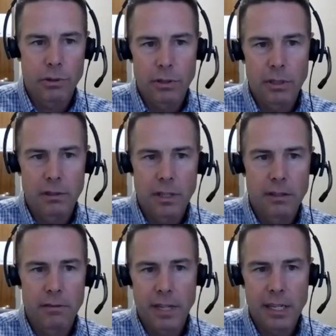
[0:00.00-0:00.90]
could
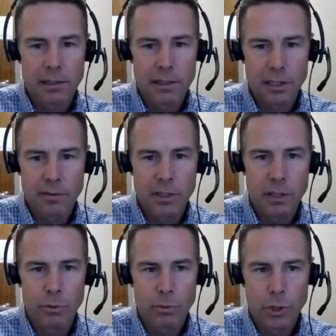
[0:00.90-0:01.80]
give at six
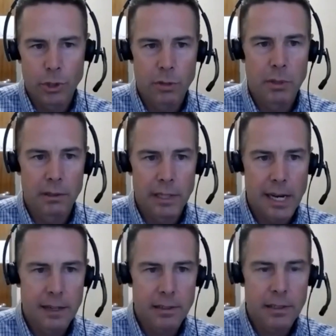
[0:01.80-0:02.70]
feet should be
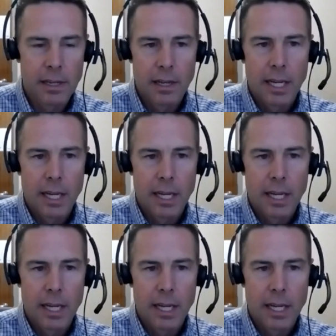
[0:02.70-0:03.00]
less.